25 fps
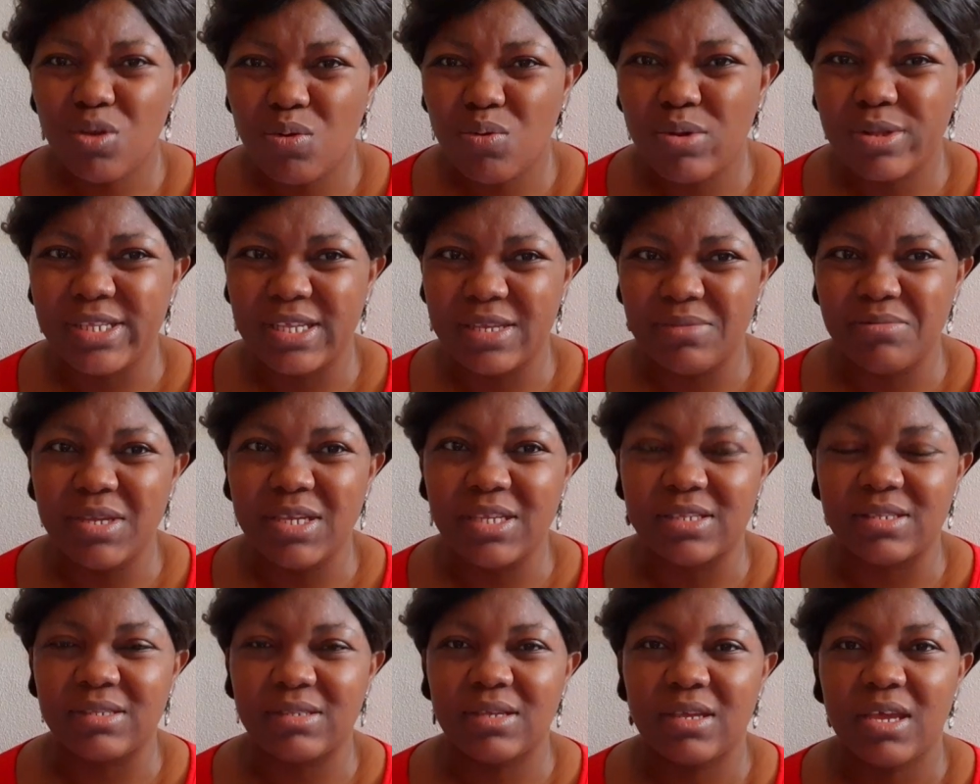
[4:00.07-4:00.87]
know what it
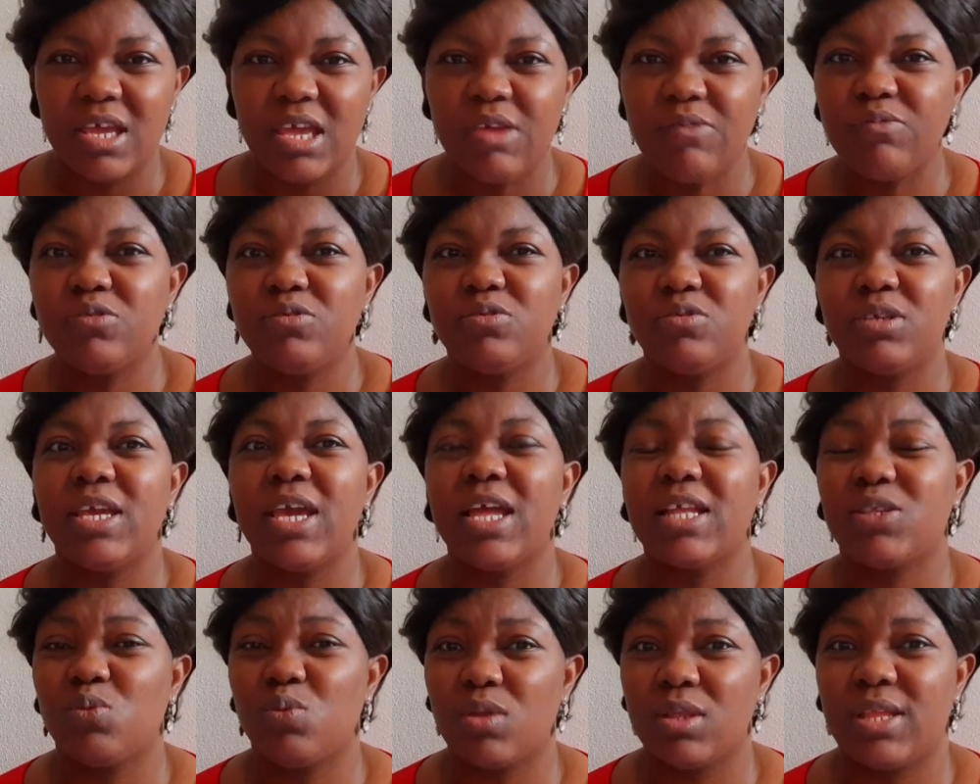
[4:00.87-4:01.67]
means even to
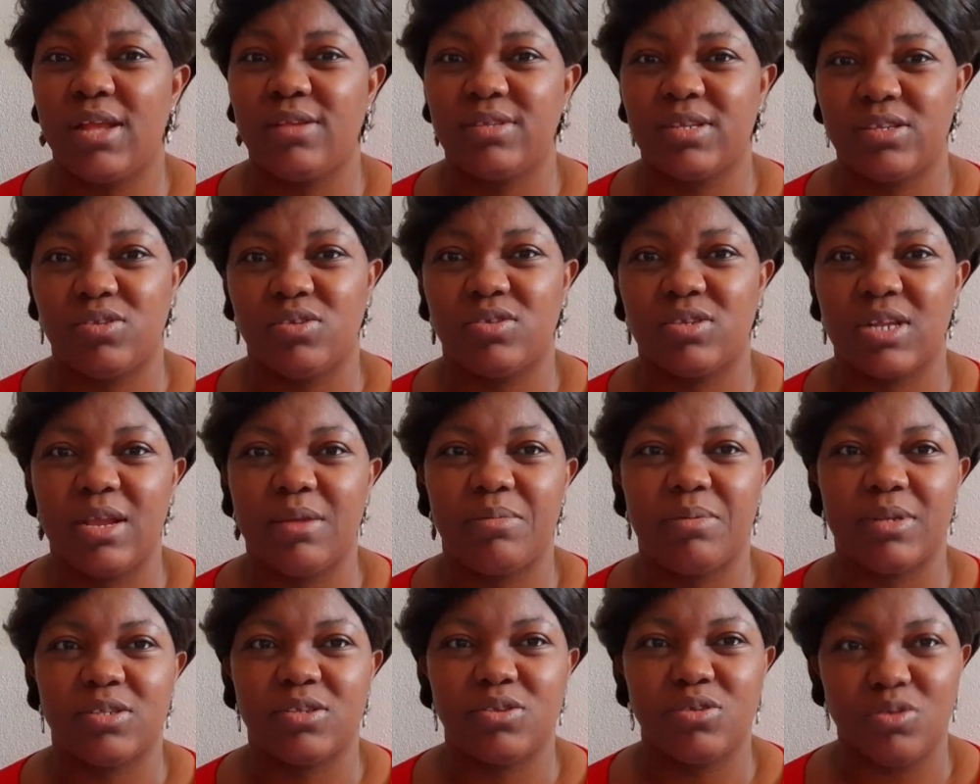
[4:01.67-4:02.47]
get 1000
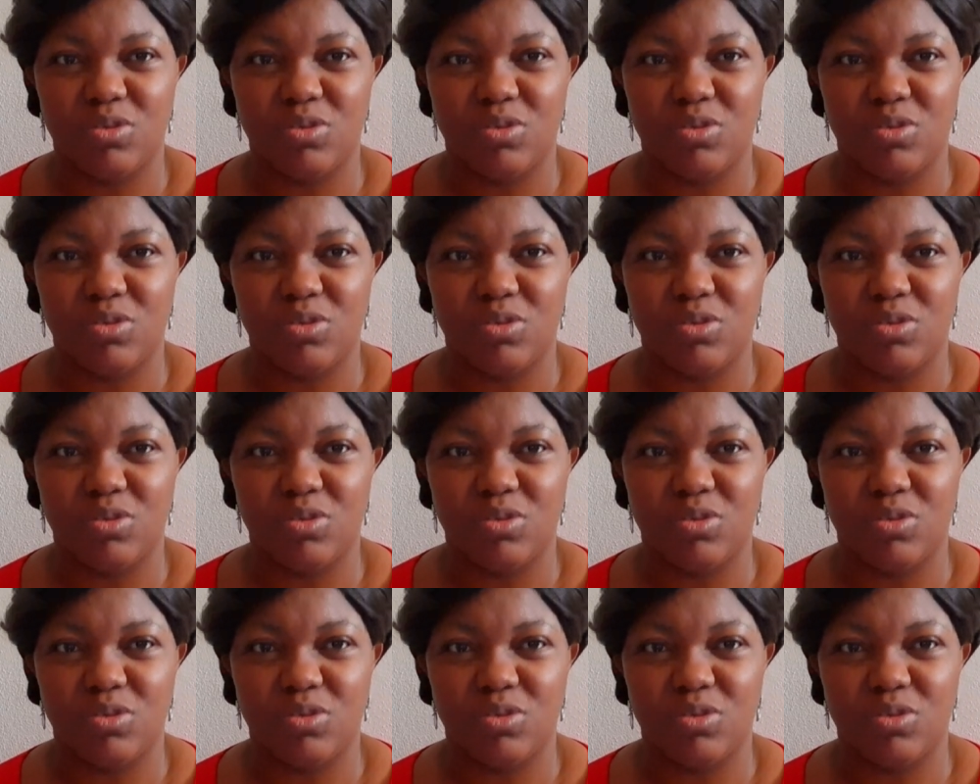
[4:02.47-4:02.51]
subscribers